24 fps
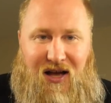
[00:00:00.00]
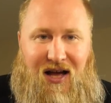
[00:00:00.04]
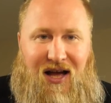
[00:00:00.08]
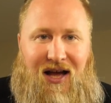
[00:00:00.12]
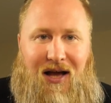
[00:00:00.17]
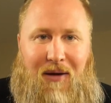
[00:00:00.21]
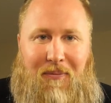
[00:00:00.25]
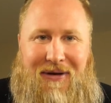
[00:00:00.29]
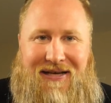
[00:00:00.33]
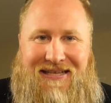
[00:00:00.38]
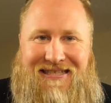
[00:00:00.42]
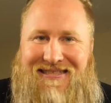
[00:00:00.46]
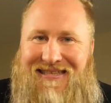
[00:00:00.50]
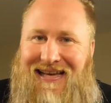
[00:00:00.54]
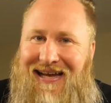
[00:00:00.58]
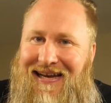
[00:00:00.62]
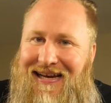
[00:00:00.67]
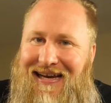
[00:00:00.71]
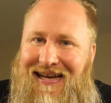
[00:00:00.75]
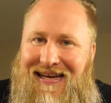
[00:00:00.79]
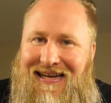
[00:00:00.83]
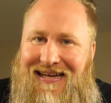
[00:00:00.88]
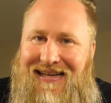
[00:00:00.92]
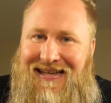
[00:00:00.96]
I'm
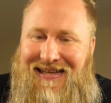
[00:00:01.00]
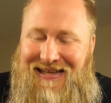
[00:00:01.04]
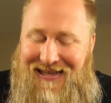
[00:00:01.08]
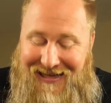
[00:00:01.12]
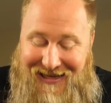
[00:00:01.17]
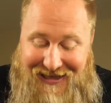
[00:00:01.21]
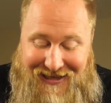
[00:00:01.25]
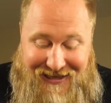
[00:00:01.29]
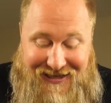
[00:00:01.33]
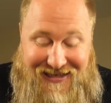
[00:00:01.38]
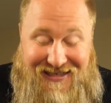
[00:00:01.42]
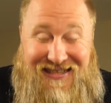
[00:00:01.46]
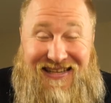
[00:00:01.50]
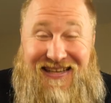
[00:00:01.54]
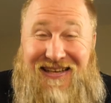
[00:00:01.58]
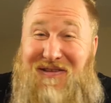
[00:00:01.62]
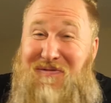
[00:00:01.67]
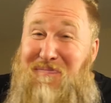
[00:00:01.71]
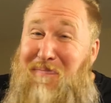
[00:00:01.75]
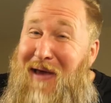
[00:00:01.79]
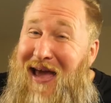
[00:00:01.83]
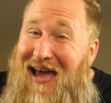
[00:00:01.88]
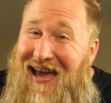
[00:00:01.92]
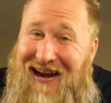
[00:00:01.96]
excited. This thing's
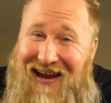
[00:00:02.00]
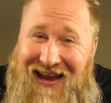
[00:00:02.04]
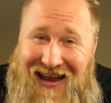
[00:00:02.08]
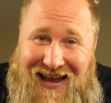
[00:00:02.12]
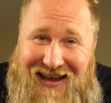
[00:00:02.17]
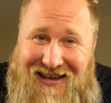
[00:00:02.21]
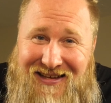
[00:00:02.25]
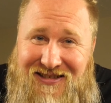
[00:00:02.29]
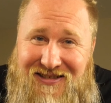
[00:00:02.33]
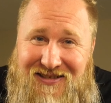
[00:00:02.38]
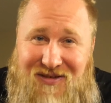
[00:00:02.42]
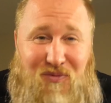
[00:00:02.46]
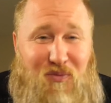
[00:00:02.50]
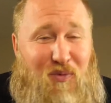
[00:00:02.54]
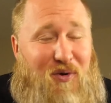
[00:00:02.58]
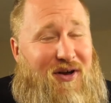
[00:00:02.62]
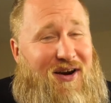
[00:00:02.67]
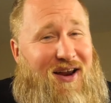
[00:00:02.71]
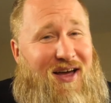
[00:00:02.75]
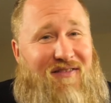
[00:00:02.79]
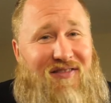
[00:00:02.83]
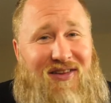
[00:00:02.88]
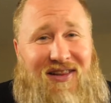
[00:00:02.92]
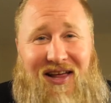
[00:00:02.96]
badass. We're going
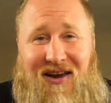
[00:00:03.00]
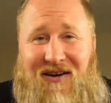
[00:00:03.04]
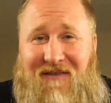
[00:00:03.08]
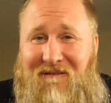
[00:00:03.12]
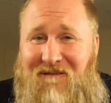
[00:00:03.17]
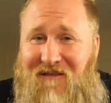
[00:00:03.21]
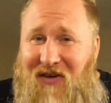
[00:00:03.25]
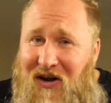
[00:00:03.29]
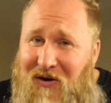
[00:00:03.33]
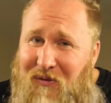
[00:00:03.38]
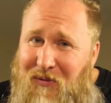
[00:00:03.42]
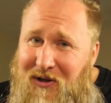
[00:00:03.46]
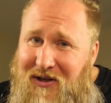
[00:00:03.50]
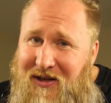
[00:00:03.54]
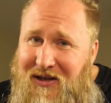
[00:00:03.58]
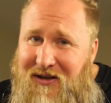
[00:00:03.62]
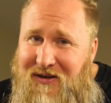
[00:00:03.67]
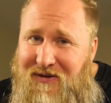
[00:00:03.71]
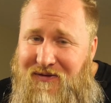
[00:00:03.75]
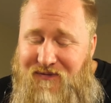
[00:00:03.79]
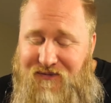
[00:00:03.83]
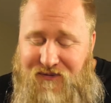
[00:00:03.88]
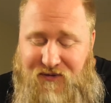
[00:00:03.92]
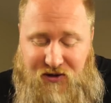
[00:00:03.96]
to have a lot of fun with
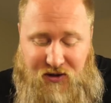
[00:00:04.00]
it.